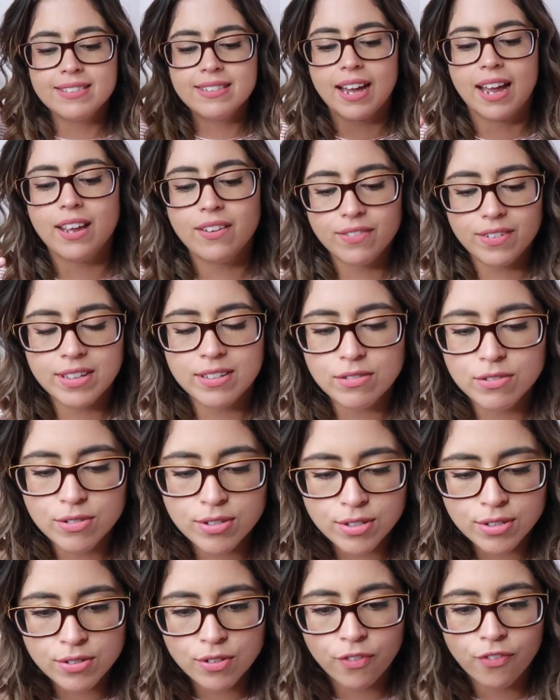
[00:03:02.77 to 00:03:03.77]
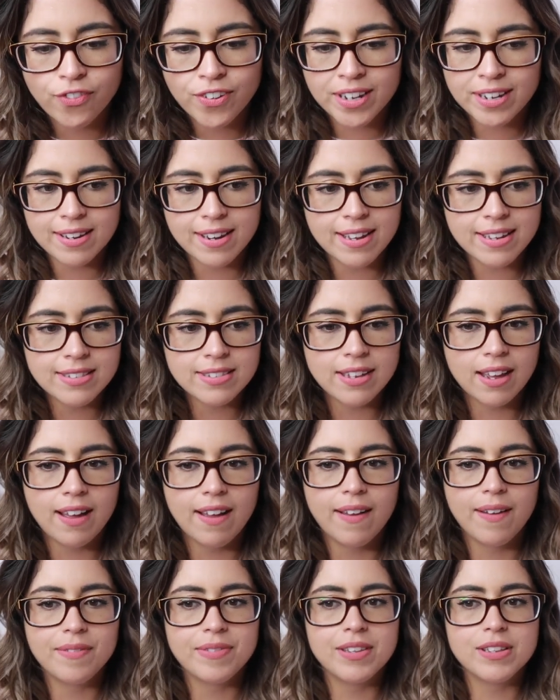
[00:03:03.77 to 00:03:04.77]
dive into fitness
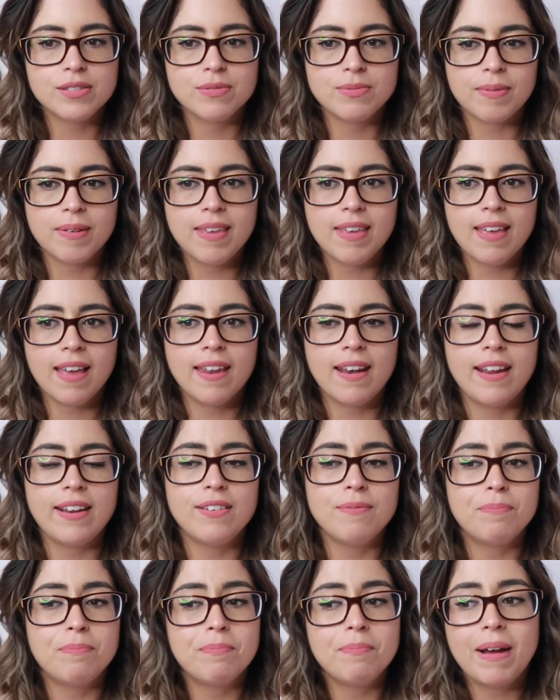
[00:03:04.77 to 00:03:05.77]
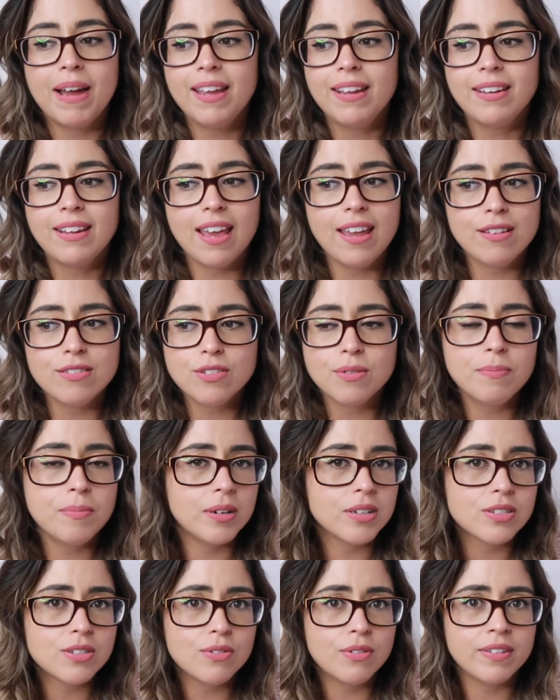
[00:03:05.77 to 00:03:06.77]
uh, this week, and I might gain some
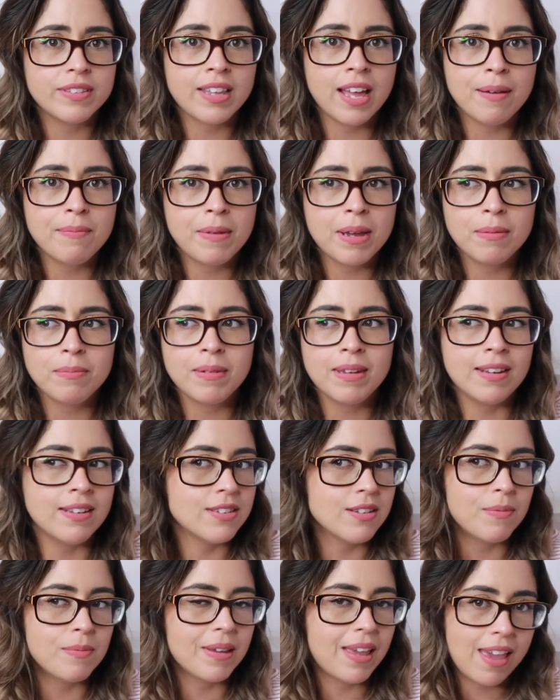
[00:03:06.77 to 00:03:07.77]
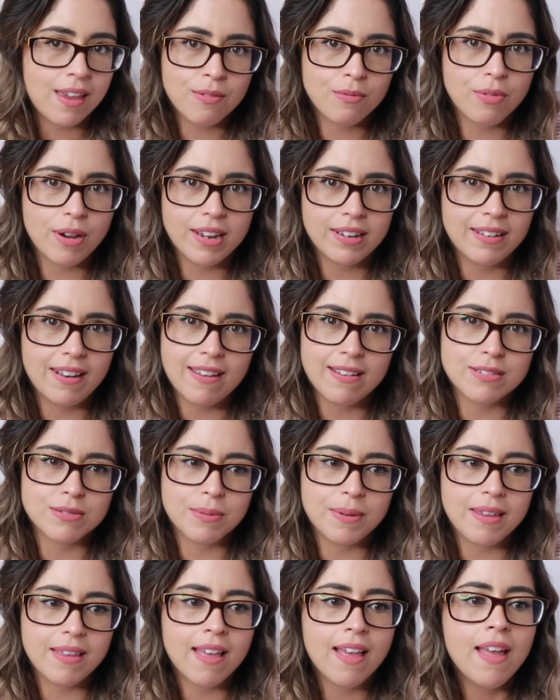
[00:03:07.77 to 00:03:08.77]
muscle, and that might mean some gain weight next
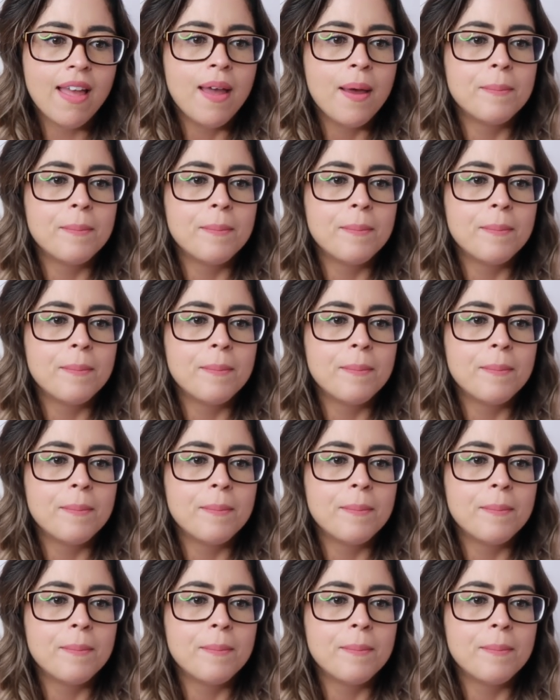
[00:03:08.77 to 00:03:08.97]
week,